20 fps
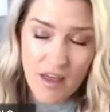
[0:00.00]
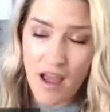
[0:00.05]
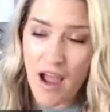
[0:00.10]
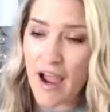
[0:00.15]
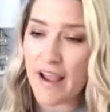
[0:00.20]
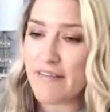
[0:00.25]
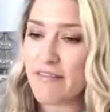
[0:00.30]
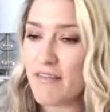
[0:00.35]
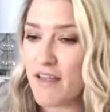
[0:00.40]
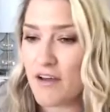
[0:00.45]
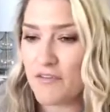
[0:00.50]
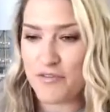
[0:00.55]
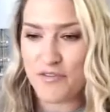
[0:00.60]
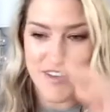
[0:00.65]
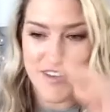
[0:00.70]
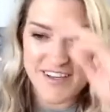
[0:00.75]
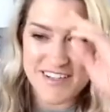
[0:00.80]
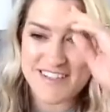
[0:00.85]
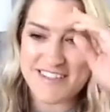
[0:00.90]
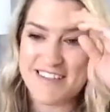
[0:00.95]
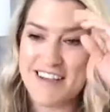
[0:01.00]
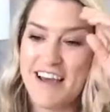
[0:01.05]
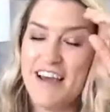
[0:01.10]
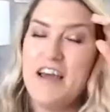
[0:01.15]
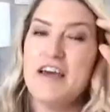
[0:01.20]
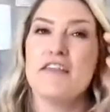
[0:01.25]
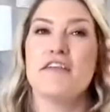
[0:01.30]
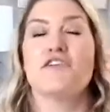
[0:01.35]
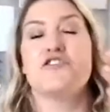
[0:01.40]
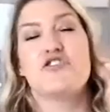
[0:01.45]
I love these
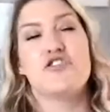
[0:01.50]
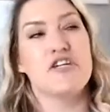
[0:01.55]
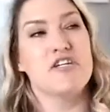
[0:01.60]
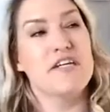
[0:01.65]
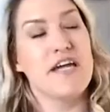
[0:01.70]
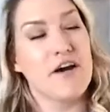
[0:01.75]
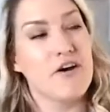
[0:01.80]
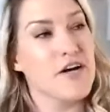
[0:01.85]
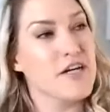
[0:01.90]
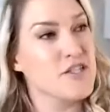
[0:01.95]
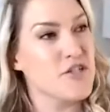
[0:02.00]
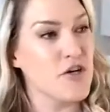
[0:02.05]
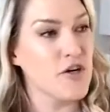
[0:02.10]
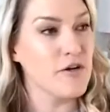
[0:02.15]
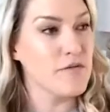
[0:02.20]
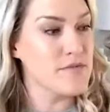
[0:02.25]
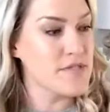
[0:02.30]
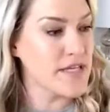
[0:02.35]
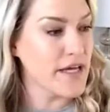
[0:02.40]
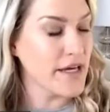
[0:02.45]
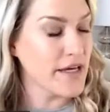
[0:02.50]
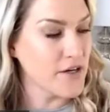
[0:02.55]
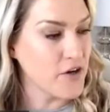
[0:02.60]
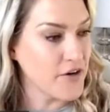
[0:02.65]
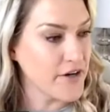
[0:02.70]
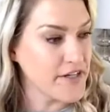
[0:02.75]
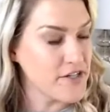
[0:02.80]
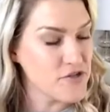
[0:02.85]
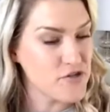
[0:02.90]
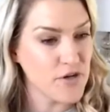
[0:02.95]
these generic terms that in
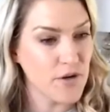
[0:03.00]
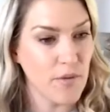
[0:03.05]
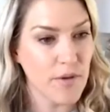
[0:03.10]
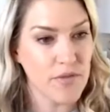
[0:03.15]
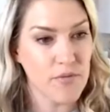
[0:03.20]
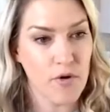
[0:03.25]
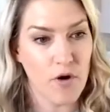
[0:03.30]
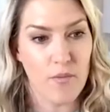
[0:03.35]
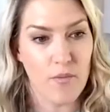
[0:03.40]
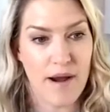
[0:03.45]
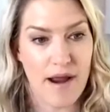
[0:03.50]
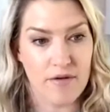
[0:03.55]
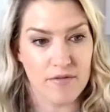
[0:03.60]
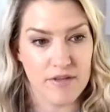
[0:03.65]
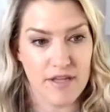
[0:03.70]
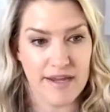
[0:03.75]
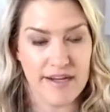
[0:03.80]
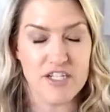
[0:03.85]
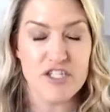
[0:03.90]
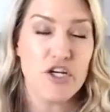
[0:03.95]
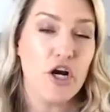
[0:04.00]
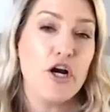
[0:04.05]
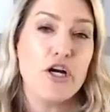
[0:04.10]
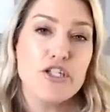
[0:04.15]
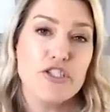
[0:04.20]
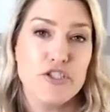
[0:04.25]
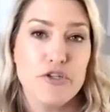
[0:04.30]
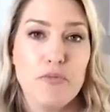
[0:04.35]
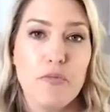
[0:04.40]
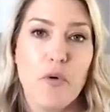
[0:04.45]
our industry we throw around like
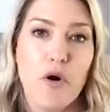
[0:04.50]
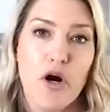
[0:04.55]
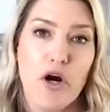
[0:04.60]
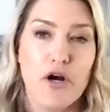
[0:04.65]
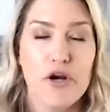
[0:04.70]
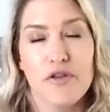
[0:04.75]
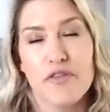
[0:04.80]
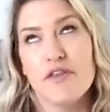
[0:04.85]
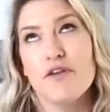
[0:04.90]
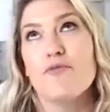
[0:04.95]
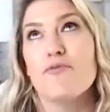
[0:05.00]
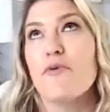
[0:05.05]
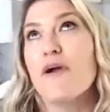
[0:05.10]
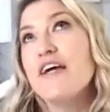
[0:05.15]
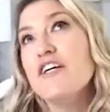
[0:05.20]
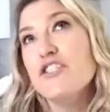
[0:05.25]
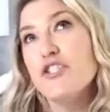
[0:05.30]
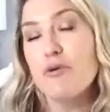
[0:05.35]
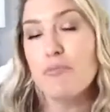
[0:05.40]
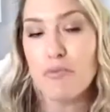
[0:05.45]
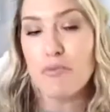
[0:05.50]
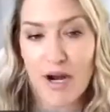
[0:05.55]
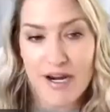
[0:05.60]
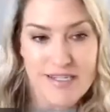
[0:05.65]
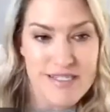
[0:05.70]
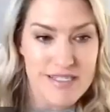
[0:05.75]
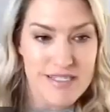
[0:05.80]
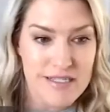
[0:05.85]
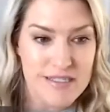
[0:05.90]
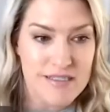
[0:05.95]
charge your worth and raise your
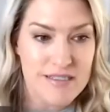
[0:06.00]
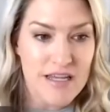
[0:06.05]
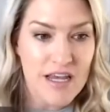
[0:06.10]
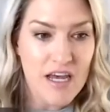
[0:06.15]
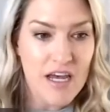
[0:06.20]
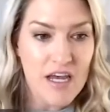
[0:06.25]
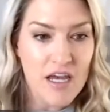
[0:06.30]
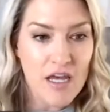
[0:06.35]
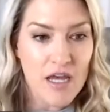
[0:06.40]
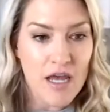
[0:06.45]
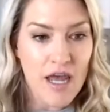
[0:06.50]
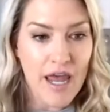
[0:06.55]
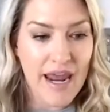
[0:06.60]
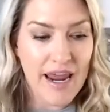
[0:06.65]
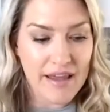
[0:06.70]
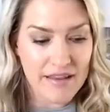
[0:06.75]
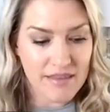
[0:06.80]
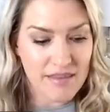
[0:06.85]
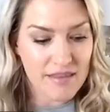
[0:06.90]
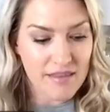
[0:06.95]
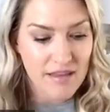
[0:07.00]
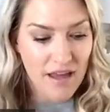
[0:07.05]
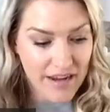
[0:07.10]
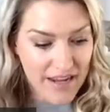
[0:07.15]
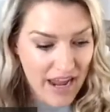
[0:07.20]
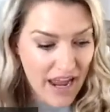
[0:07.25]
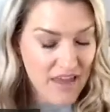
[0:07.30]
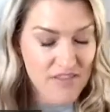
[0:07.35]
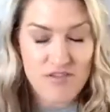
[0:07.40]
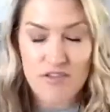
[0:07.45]
prices. And
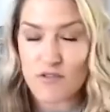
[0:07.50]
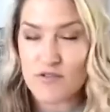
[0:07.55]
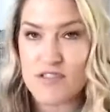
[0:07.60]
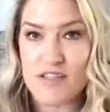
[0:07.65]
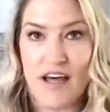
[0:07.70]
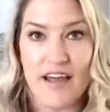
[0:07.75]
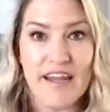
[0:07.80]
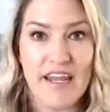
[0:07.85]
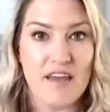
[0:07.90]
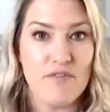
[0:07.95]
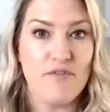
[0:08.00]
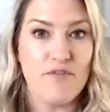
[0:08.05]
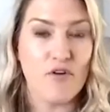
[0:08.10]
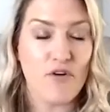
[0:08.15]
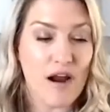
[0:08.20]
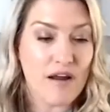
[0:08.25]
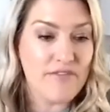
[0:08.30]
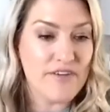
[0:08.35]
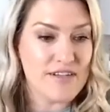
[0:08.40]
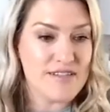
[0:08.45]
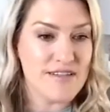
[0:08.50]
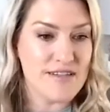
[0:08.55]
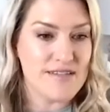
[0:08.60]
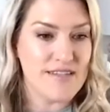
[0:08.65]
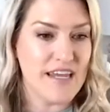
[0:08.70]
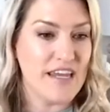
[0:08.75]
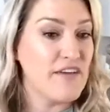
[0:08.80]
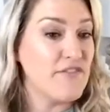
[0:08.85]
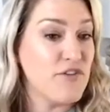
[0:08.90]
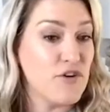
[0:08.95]
again, those lying infographics that
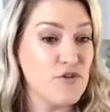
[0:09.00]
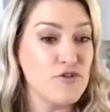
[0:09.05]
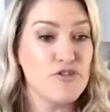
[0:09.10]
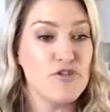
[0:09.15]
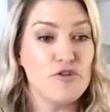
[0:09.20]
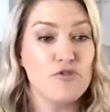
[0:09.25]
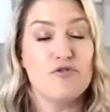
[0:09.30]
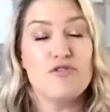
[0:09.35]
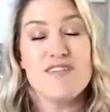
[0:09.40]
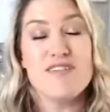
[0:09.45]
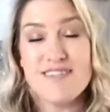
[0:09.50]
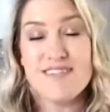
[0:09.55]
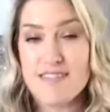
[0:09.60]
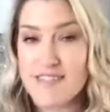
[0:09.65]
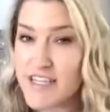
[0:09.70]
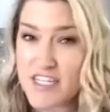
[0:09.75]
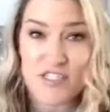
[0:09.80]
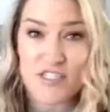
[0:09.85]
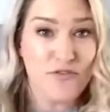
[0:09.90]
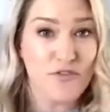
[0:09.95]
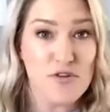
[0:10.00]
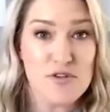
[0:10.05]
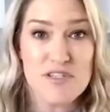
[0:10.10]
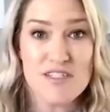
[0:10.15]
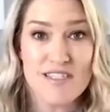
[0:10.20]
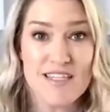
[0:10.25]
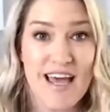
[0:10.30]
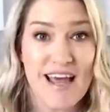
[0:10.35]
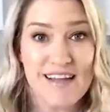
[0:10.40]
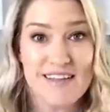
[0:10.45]
say if you do six full
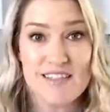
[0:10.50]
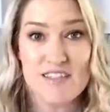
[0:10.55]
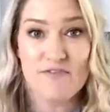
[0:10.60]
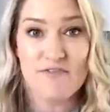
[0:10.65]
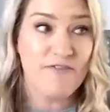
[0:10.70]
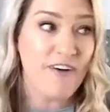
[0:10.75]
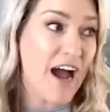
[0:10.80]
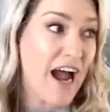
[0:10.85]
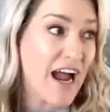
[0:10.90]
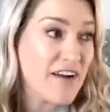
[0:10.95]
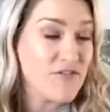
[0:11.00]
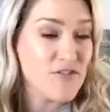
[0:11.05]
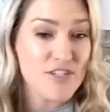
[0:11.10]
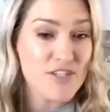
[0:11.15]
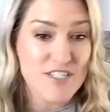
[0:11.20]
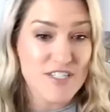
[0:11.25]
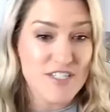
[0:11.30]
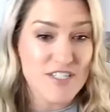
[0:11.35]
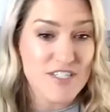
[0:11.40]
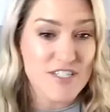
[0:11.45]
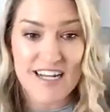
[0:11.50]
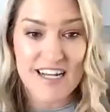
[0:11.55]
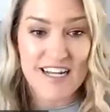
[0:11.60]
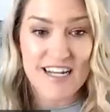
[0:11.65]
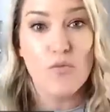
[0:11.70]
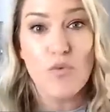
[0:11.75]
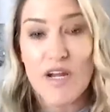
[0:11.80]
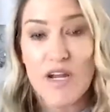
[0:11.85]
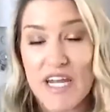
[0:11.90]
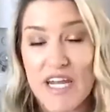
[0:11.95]
sets five or six days a
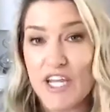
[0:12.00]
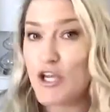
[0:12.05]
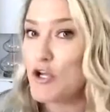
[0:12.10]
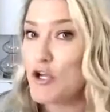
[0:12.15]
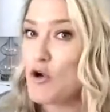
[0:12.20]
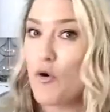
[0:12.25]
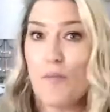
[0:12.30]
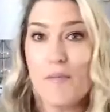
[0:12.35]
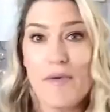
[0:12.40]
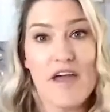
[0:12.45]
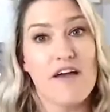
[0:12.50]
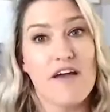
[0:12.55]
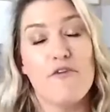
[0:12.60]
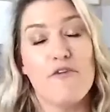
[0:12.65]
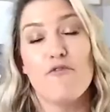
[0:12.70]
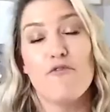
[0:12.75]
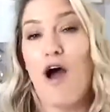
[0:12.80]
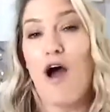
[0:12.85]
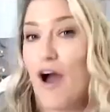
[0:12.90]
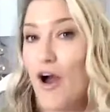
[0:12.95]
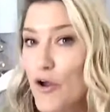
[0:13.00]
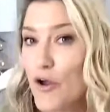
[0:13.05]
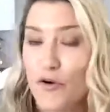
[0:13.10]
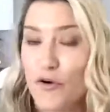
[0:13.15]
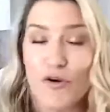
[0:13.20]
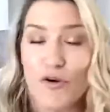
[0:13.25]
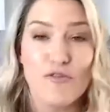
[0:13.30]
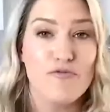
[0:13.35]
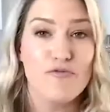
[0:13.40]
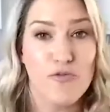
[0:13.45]
week, you'll make
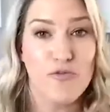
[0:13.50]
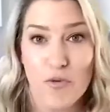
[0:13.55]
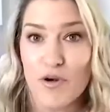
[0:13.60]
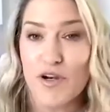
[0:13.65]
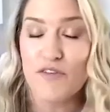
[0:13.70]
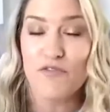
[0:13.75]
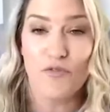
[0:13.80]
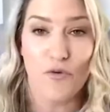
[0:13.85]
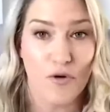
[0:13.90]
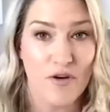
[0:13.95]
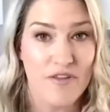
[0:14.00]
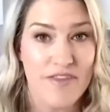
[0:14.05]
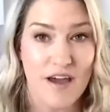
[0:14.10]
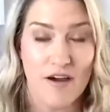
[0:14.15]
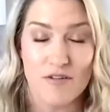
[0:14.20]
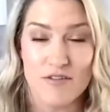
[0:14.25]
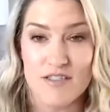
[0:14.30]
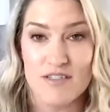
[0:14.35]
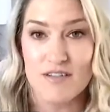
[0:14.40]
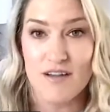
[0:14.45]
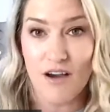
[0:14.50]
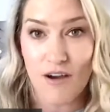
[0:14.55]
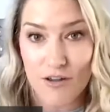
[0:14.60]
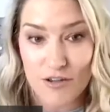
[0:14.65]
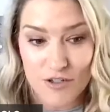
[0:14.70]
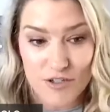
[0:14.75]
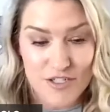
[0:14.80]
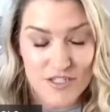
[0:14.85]
$144,000.